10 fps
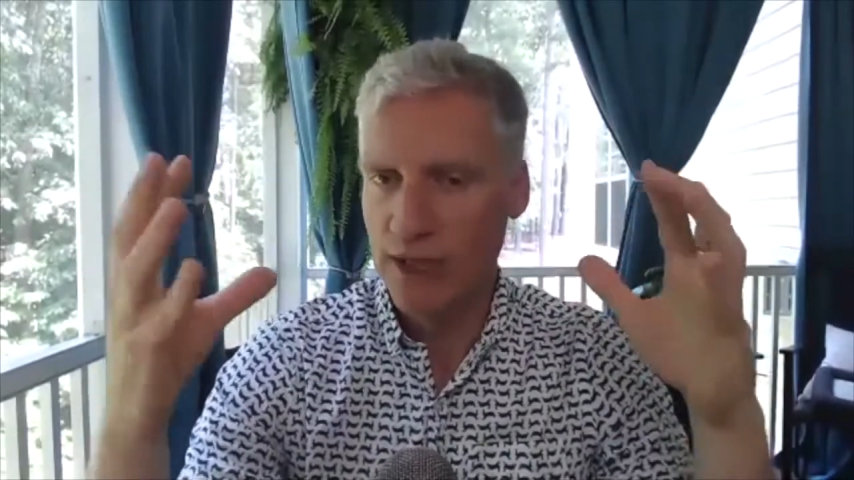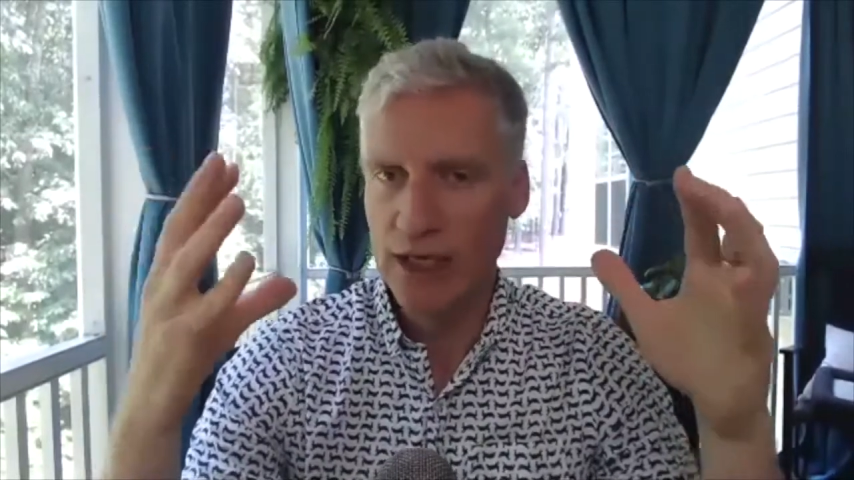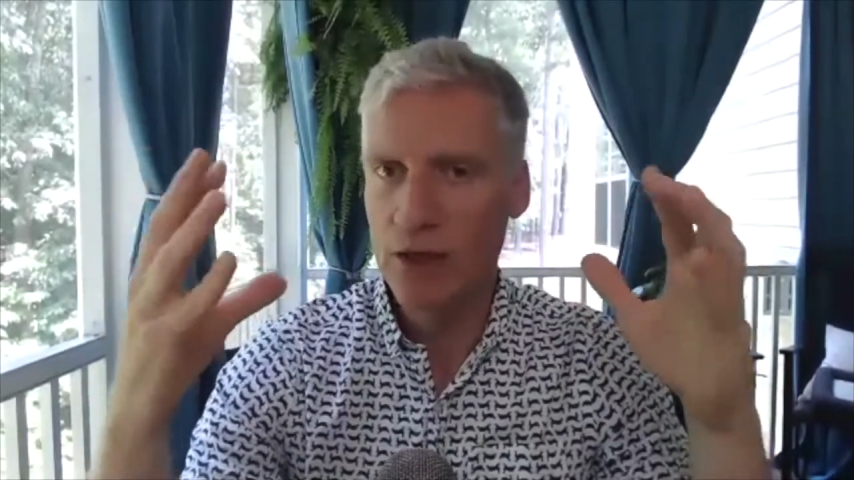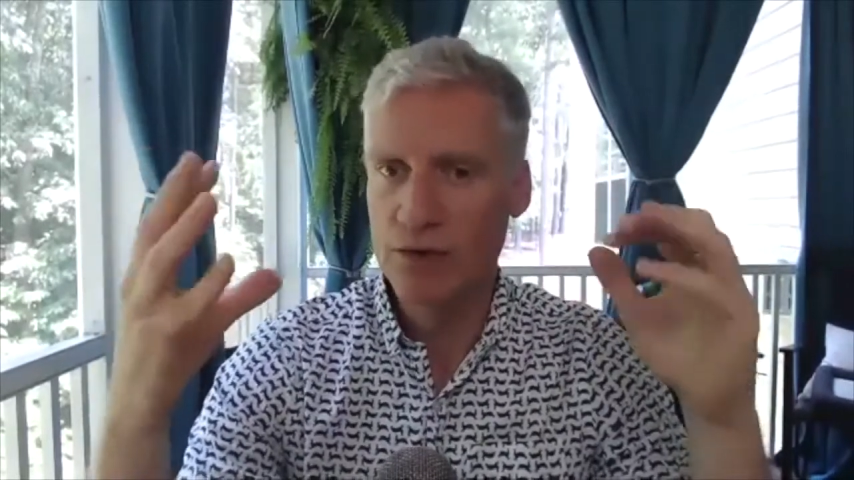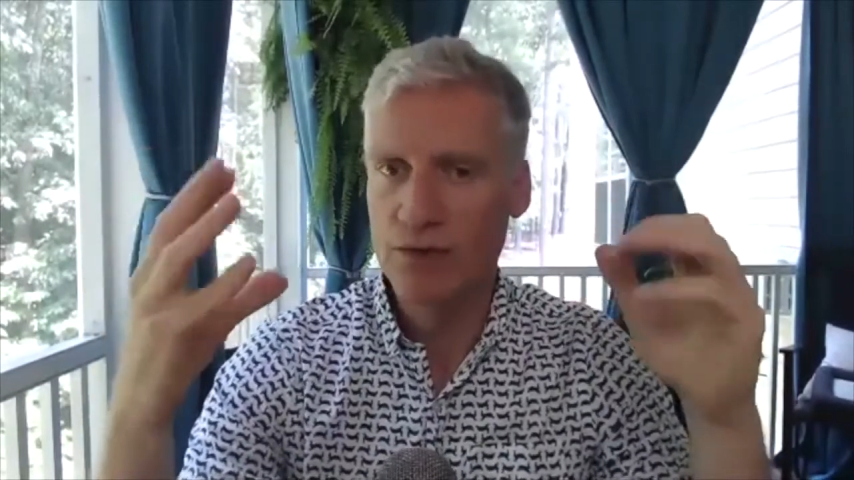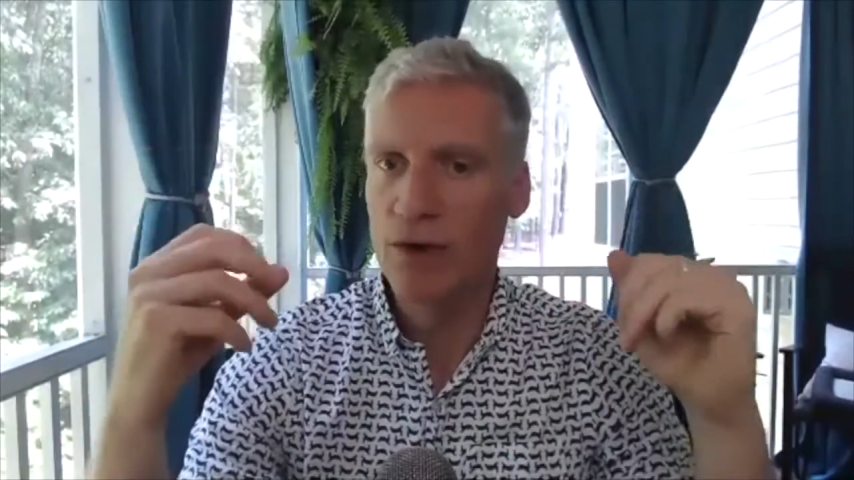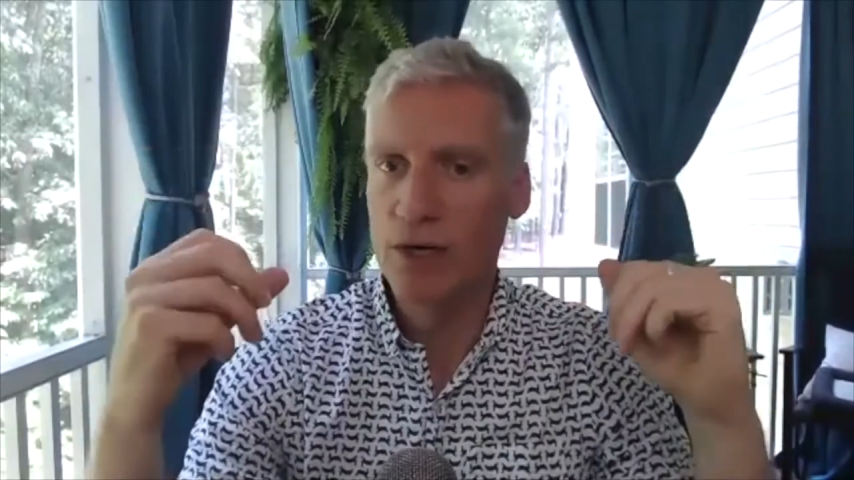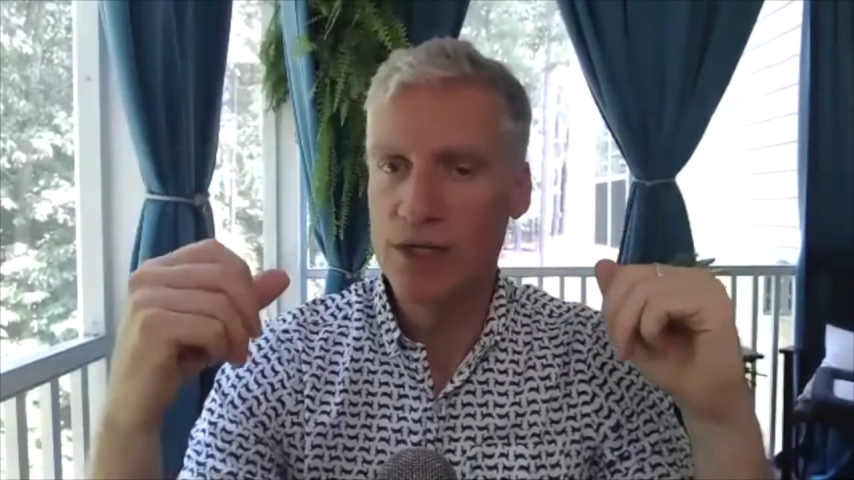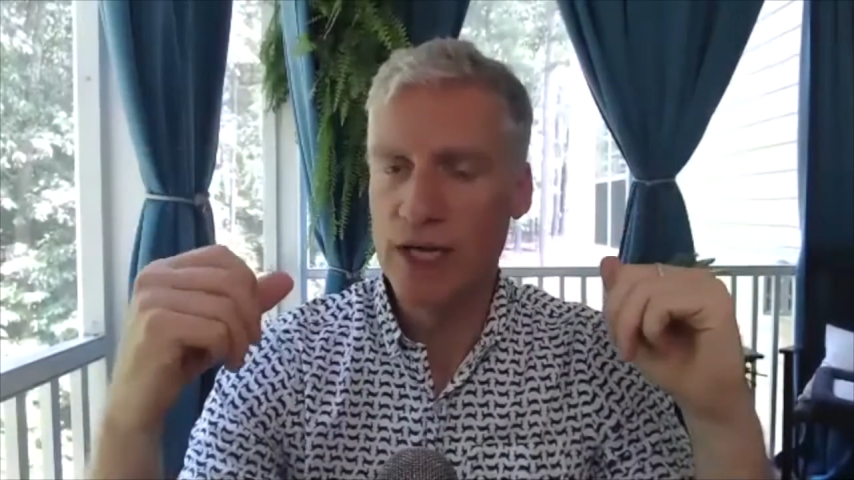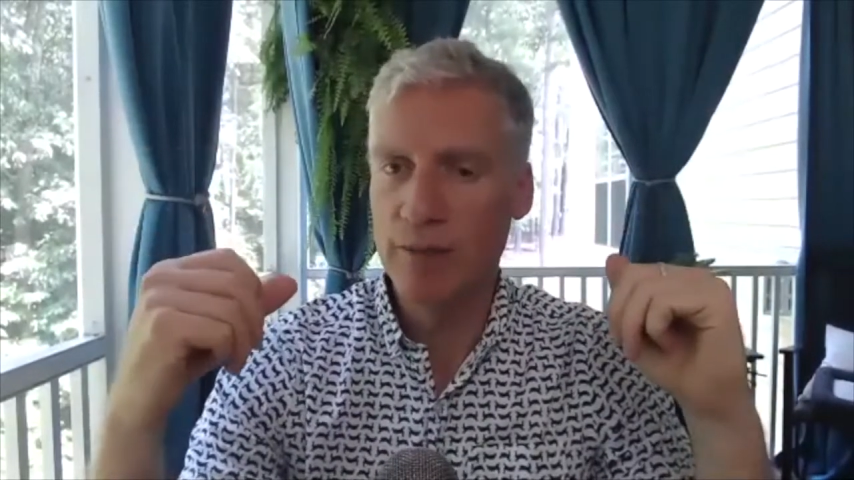in those
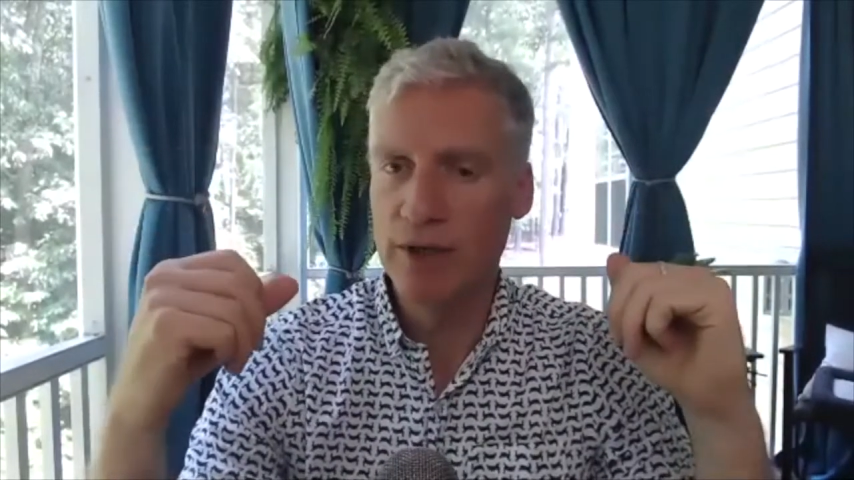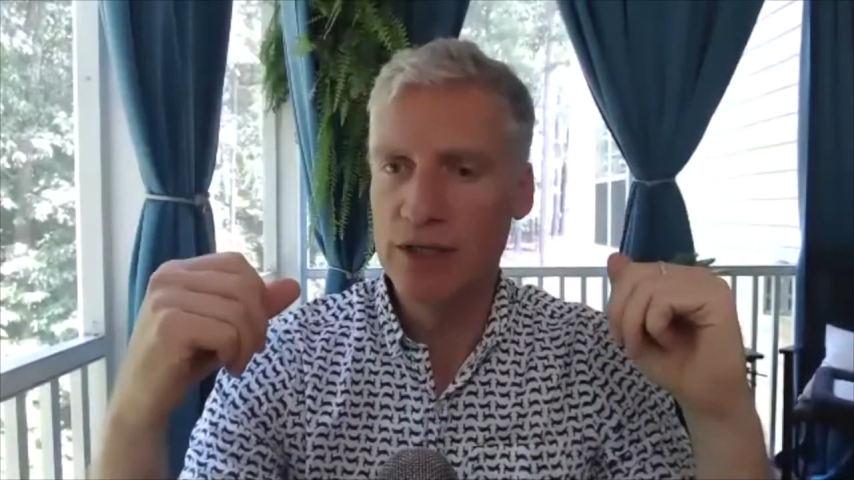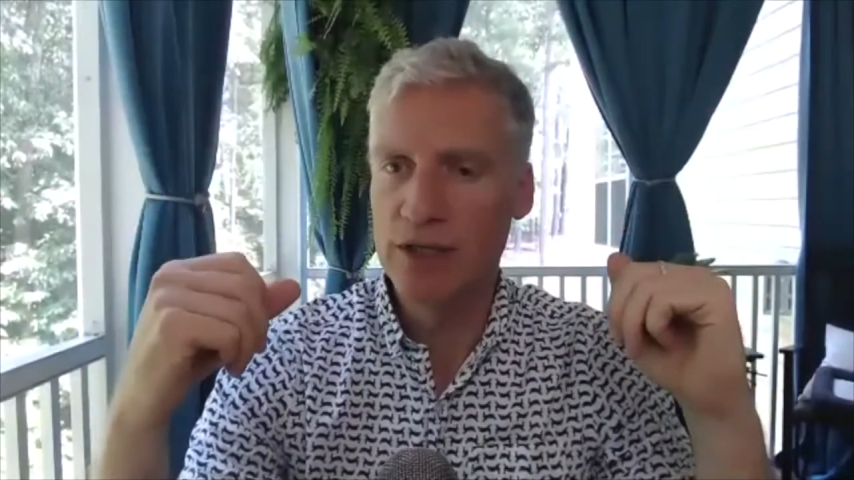various elements.